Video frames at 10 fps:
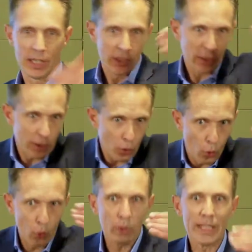So there's
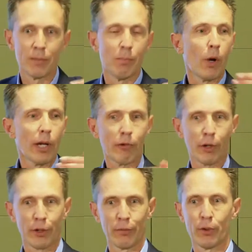all these
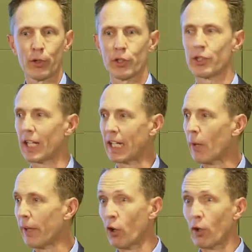micro conversions that are
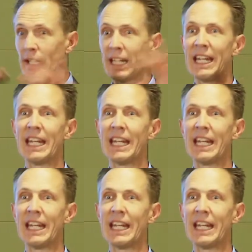going on